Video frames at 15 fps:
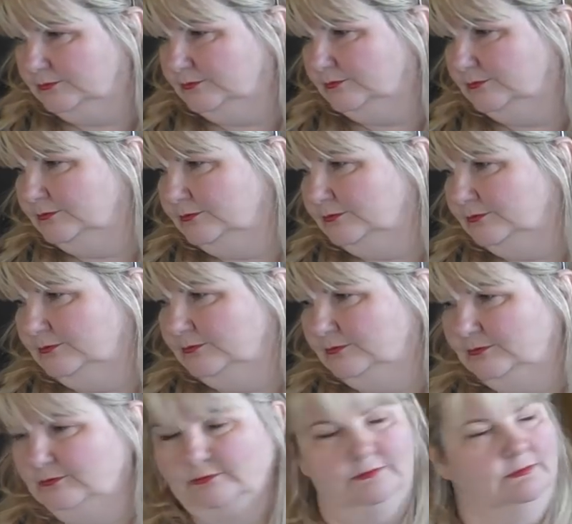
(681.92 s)

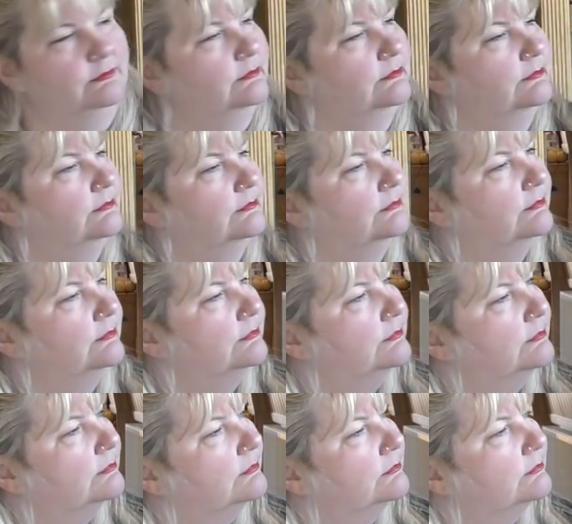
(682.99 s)

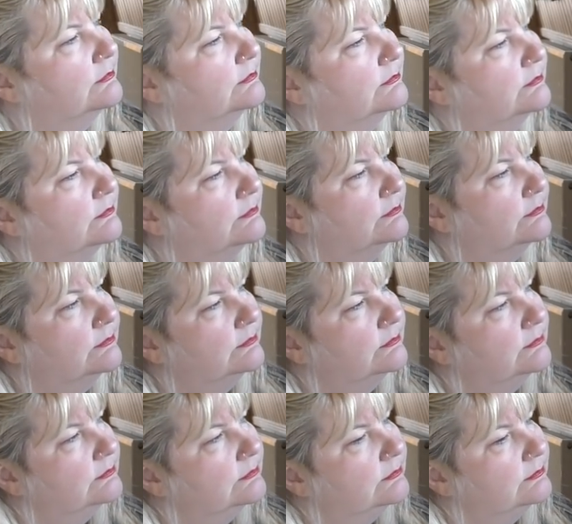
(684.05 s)

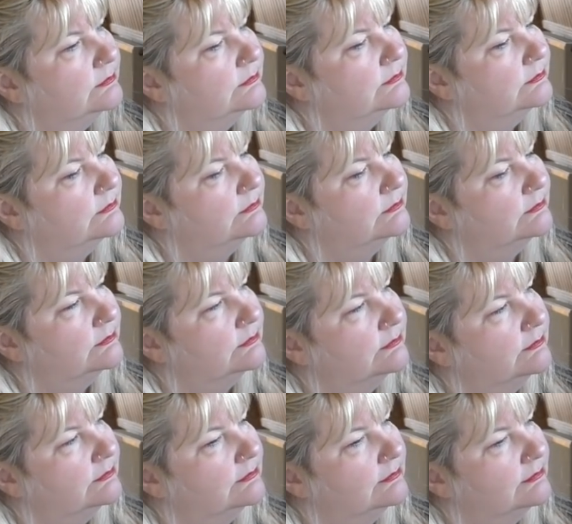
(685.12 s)

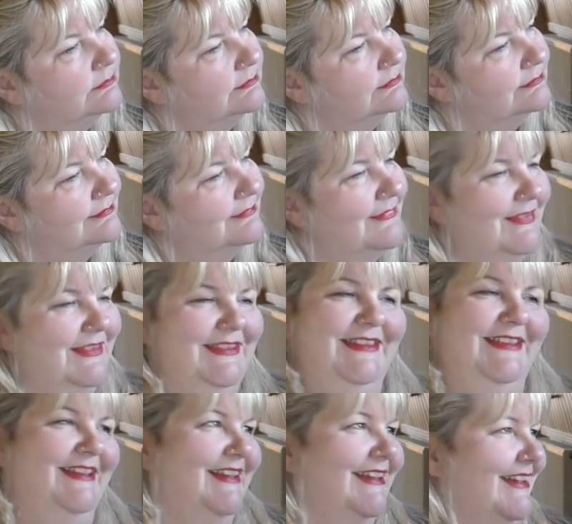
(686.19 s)

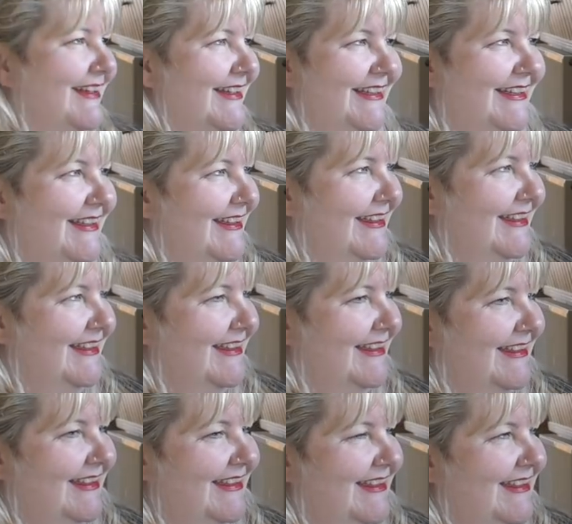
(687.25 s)

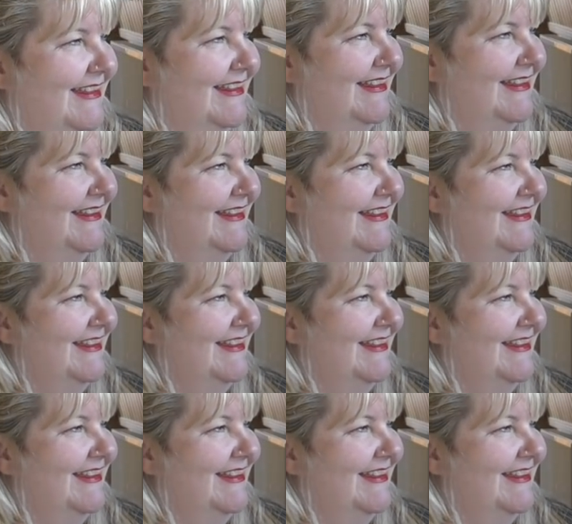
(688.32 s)
The person shown says nothing.